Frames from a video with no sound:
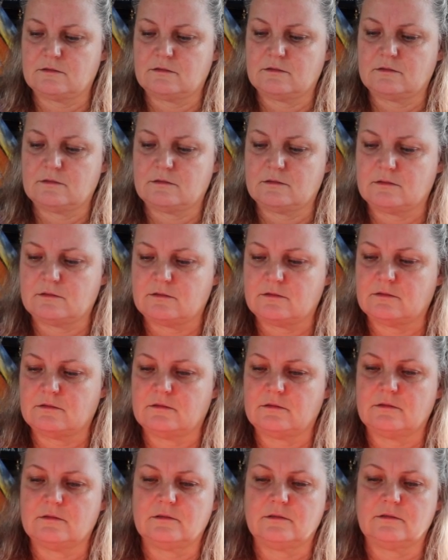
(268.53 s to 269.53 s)

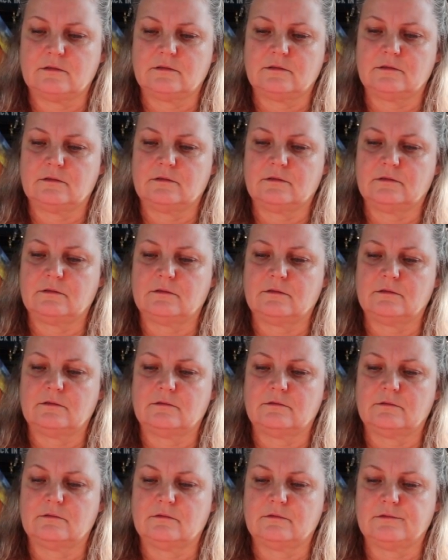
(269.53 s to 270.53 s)

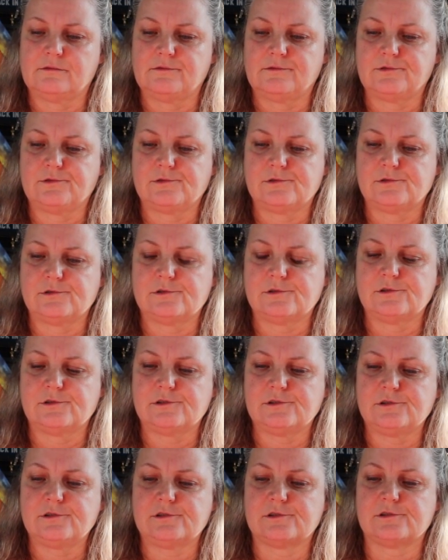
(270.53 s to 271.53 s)

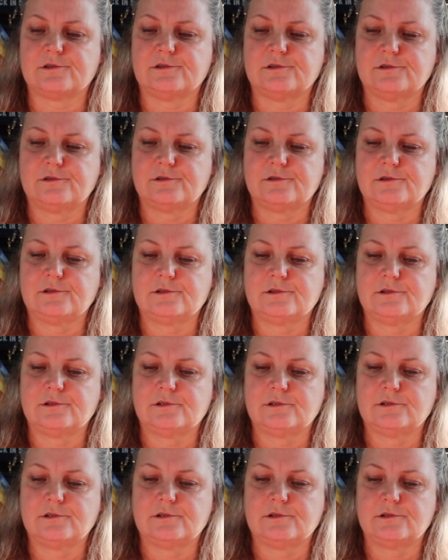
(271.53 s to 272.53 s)

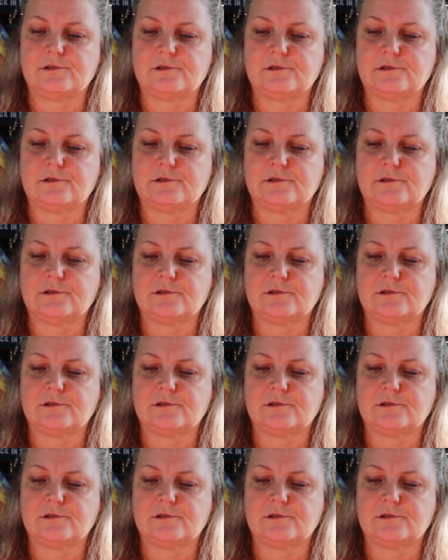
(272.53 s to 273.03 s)
No one is speaking in this clip.